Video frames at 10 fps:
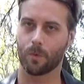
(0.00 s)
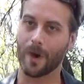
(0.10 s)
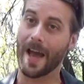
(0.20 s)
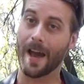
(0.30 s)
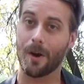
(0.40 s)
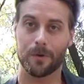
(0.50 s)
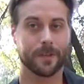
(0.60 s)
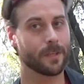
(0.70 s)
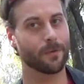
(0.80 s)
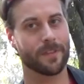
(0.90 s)
Wow,
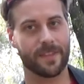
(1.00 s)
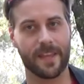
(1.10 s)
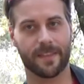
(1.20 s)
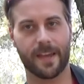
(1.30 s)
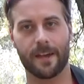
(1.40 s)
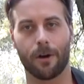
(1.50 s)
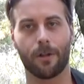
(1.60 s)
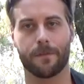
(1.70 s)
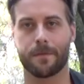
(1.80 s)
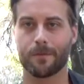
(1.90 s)
you would think that all
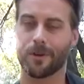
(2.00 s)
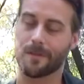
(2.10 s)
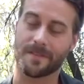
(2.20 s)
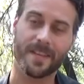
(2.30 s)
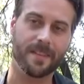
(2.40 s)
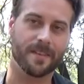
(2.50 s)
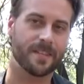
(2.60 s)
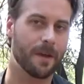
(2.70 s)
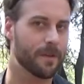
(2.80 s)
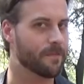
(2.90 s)
of them would have seen this
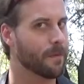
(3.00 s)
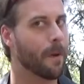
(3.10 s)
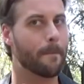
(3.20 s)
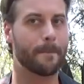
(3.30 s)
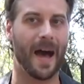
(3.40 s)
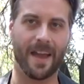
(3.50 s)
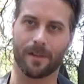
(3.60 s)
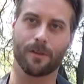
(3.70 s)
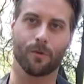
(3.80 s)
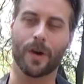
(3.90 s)
coming from a mile
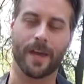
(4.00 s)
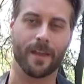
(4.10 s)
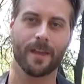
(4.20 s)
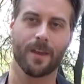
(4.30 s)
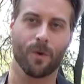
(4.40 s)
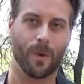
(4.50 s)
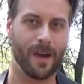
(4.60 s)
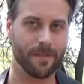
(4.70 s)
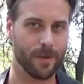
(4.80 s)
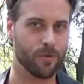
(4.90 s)
away
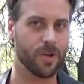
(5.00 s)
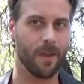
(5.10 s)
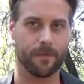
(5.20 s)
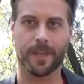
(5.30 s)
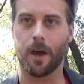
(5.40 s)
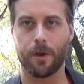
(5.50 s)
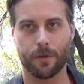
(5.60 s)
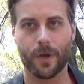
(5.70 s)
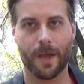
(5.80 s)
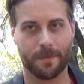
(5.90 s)
while they were traveling all the
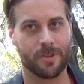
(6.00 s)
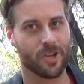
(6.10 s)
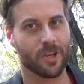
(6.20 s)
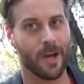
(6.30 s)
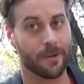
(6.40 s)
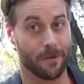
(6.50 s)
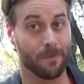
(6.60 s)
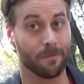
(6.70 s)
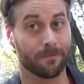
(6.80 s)
way up to Chicago.